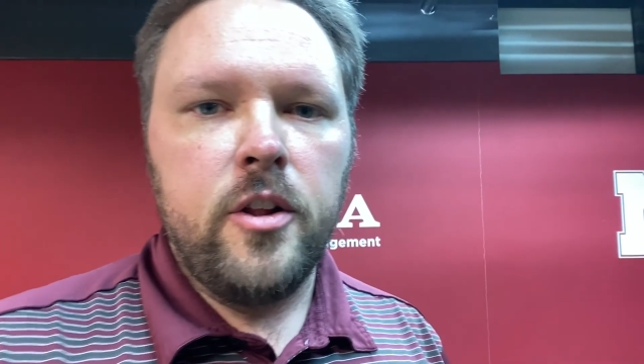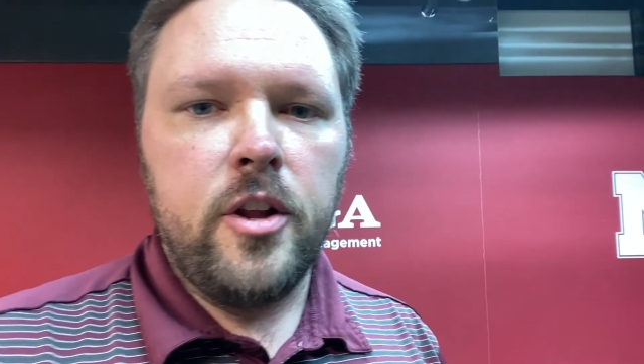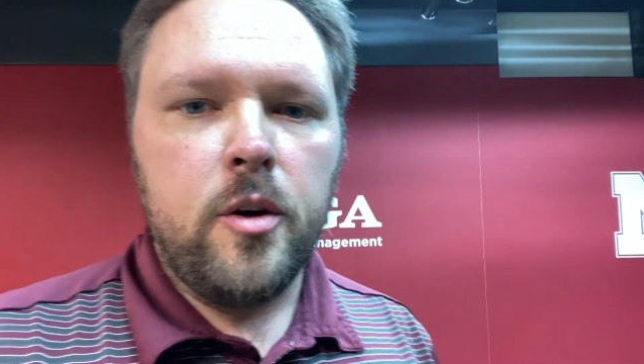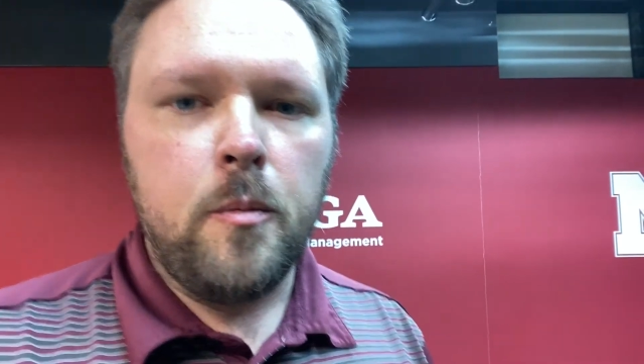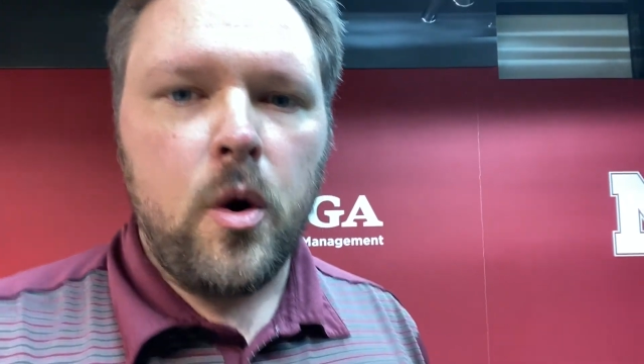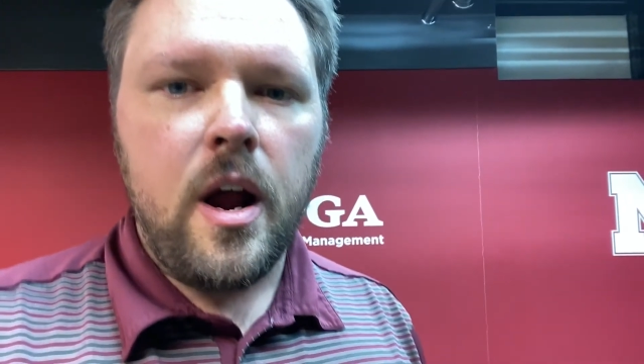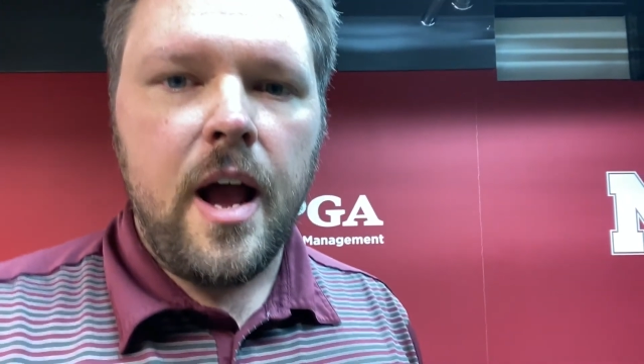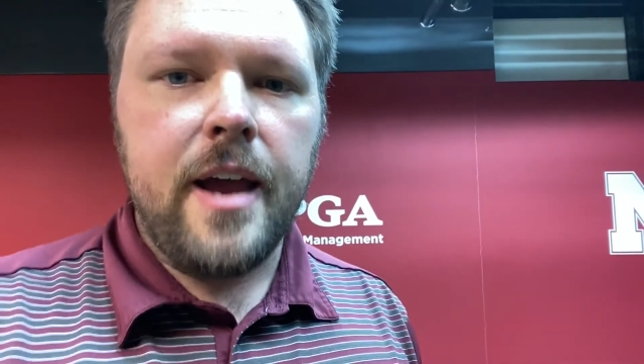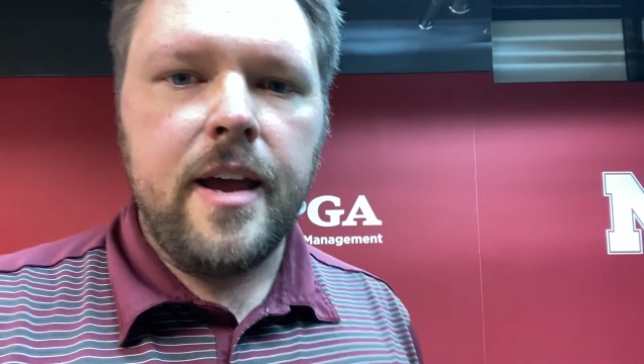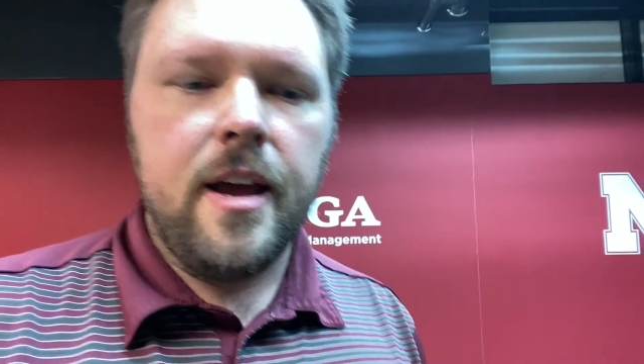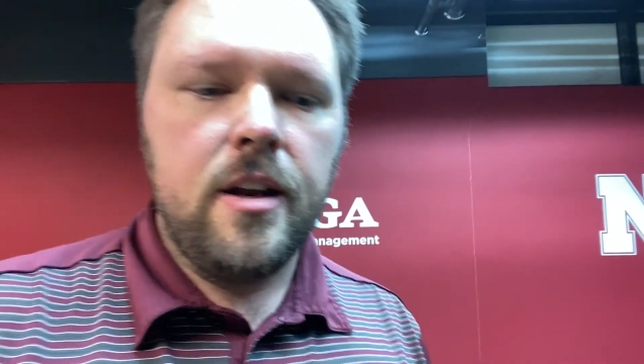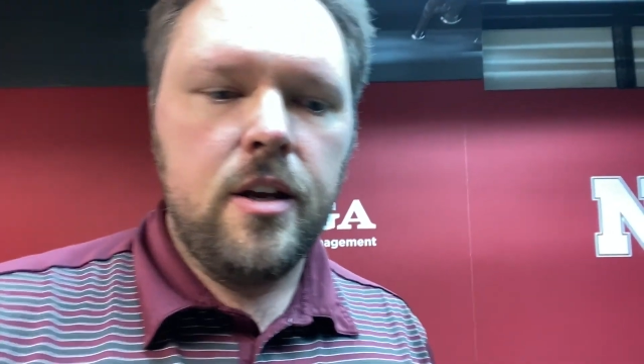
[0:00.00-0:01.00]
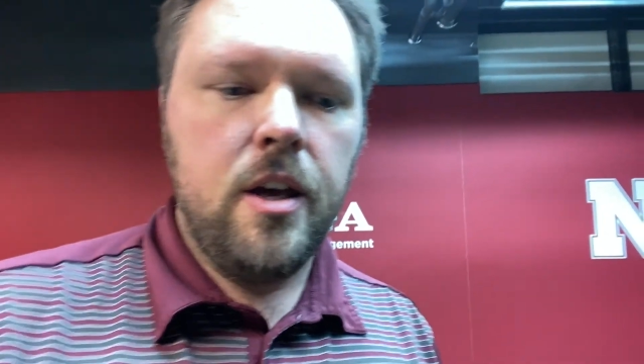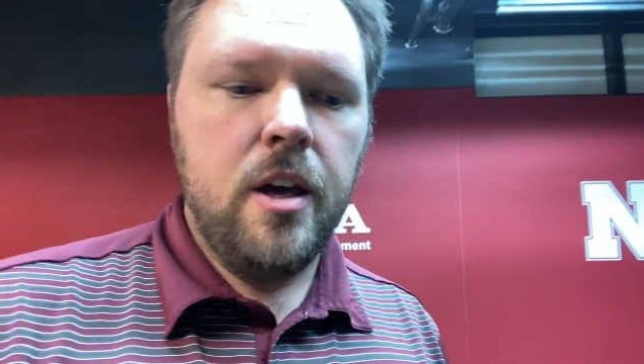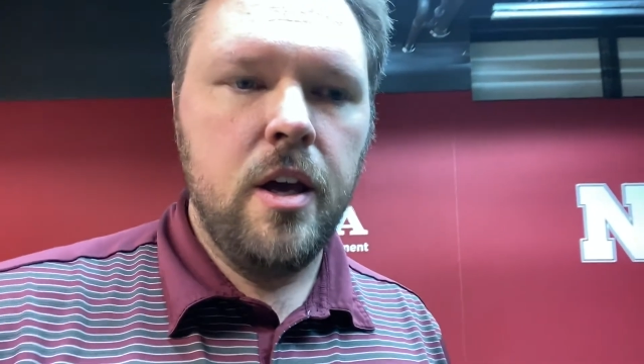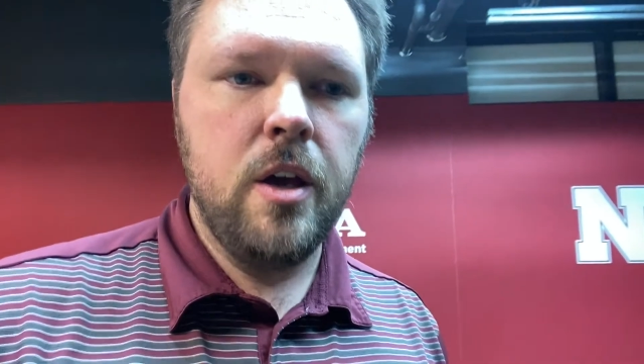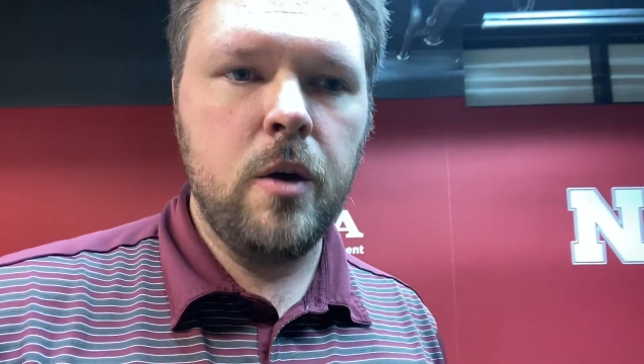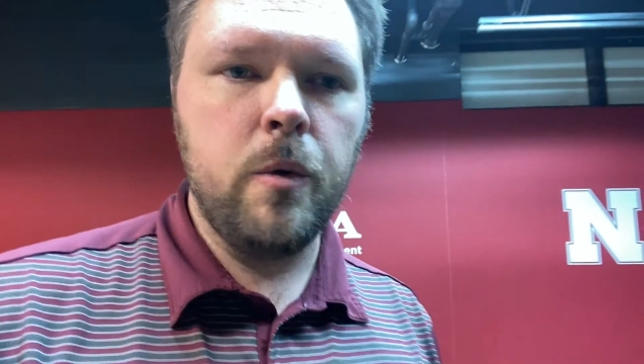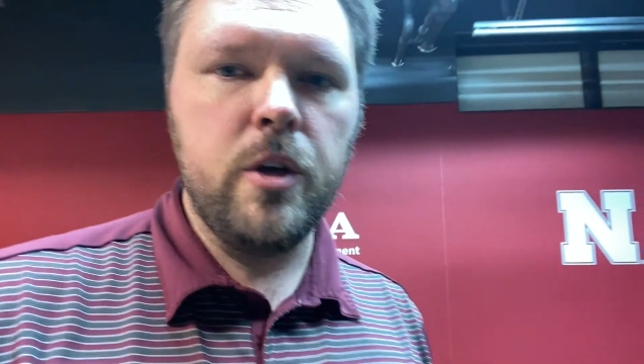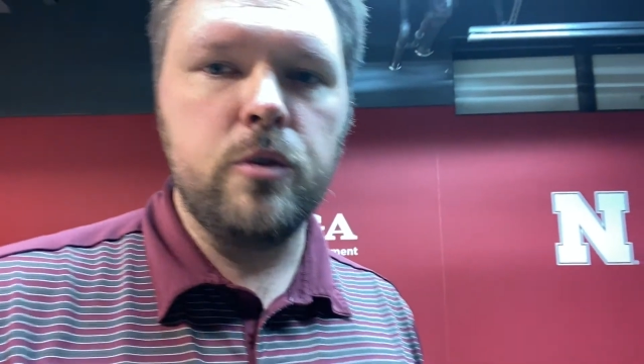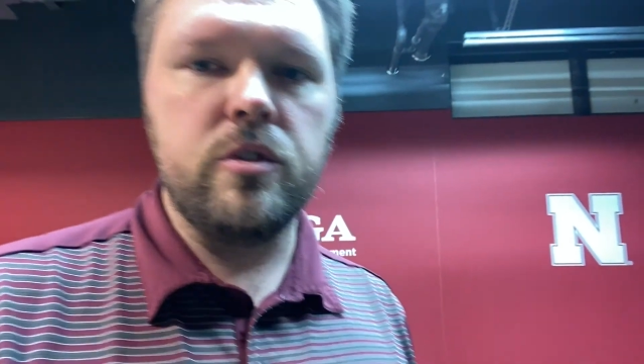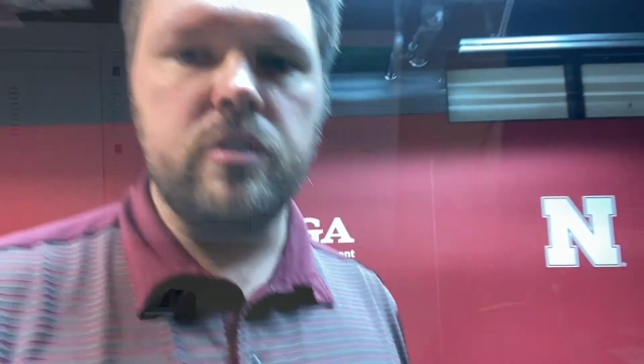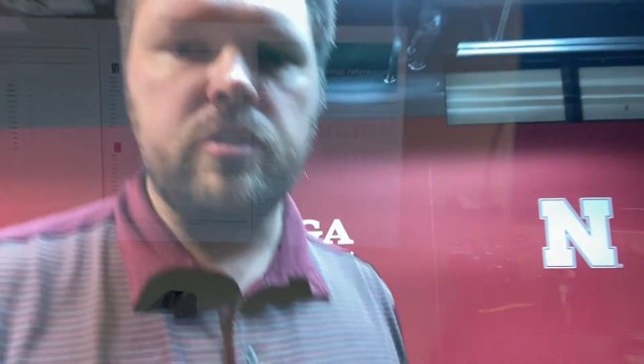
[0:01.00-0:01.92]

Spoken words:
a little more high-end, we use this